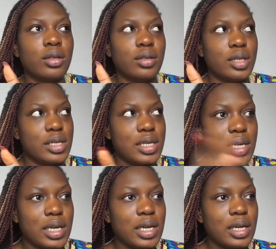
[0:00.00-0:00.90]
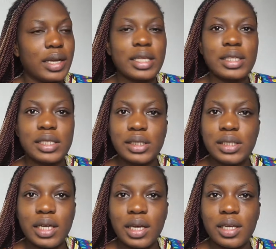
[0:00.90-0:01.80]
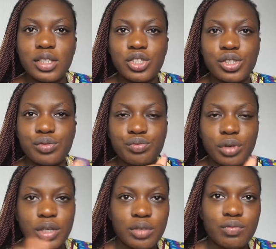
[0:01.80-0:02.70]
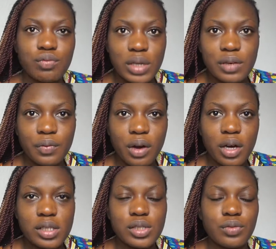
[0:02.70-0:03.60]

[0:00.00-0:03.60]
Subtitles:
the year. Like, this year is just running really fast. You